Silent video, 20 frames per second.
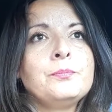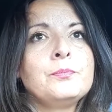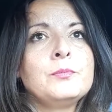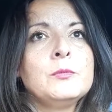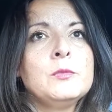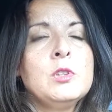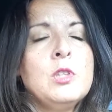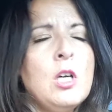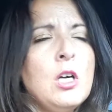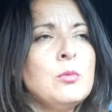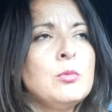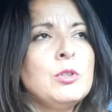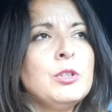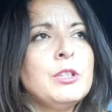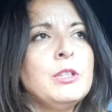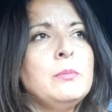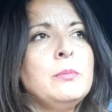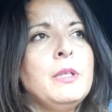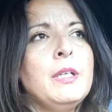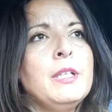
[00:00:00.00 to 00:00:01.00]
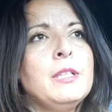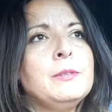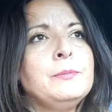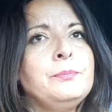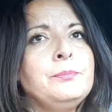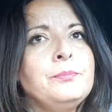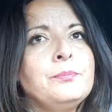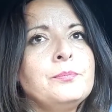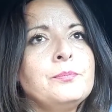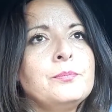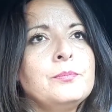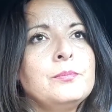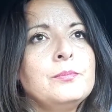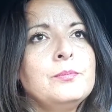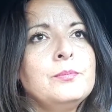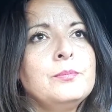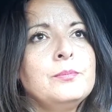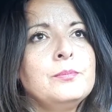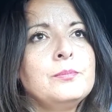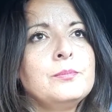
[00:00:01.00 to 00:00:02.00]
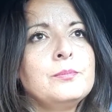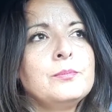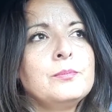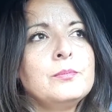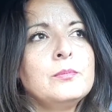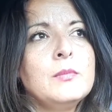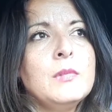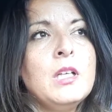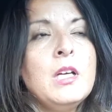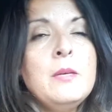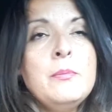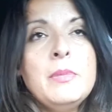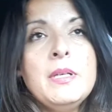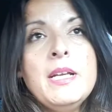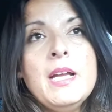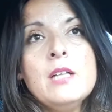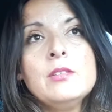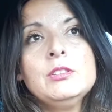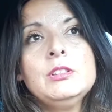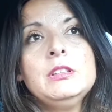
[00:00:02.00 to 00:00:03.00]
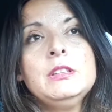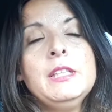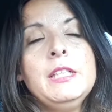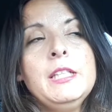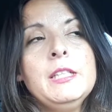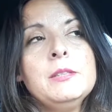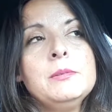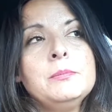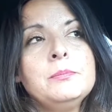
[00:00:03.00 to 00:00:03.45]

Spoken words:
hardworking man, unbeknownst to him.